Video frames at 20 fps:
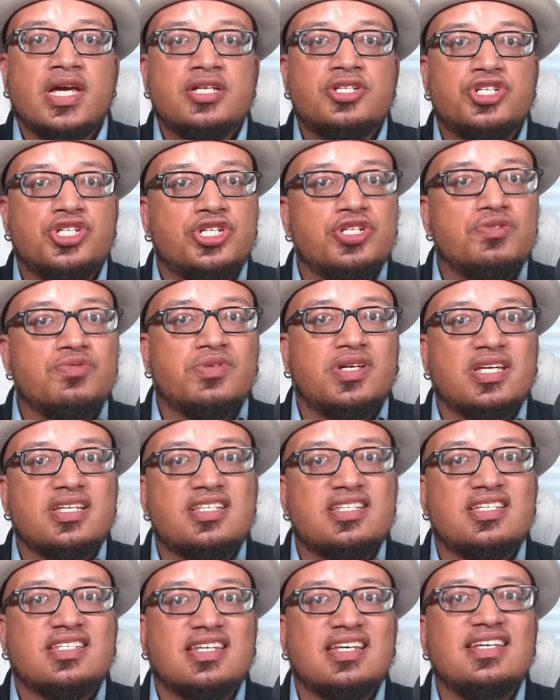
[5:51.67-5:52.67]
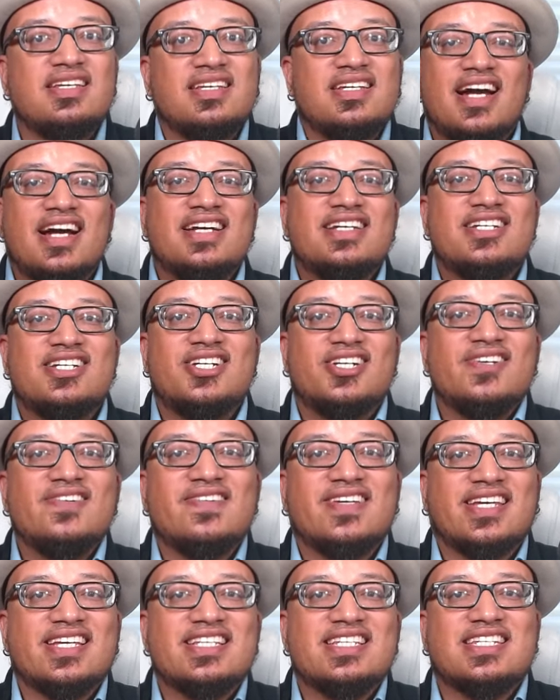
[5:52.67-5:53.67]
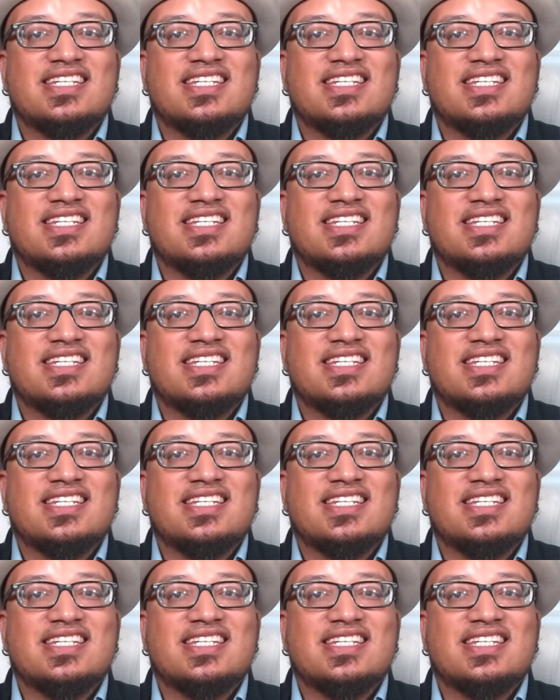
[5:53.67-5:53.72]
As you can see, as you can